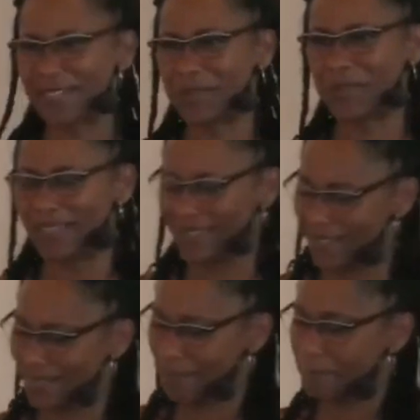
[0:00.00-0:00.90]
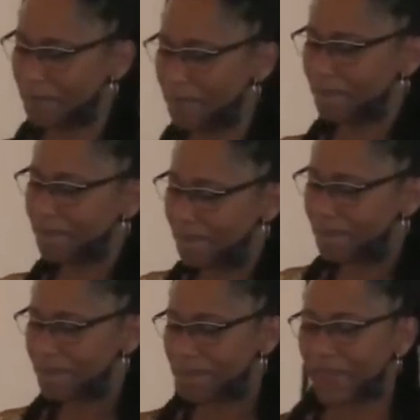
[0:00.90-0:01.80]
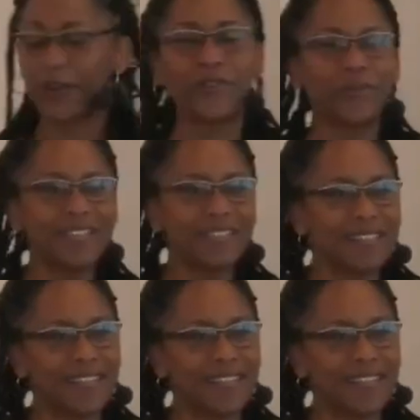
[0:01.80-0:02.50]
us. Are you listening?